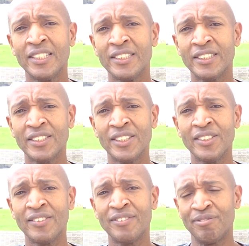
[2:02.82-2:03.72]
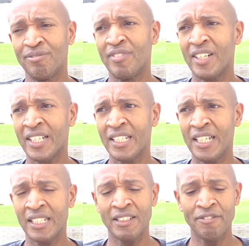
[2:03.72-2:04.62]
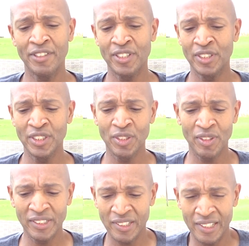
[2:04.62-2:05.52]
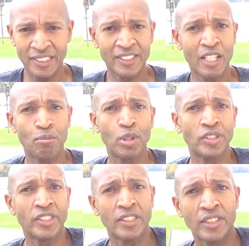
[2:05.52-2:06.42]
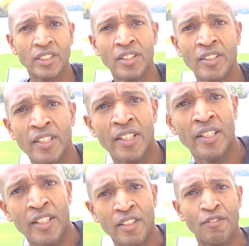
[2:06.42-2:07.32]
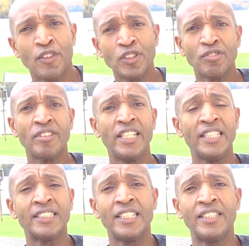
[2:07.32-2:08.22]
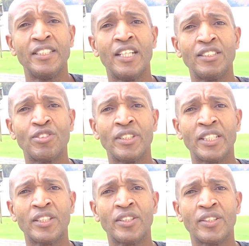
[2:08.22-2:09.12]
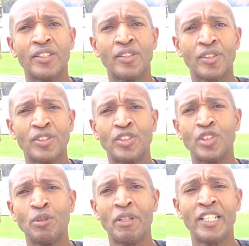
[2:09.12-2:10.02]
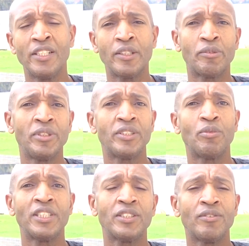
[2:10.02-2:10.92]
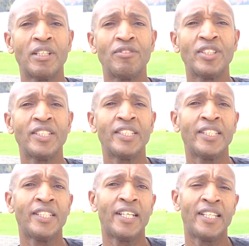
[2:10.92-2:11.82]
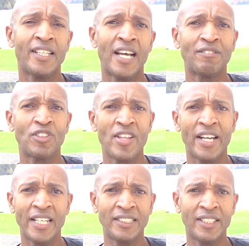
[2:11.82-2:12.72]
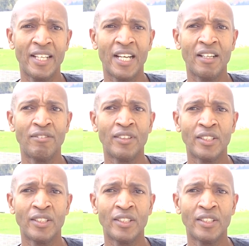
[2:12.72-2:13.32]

So I figured, what, let's not push it. So the first 3 days I did not drink or consume any liquids whatsoever. And then after that I did have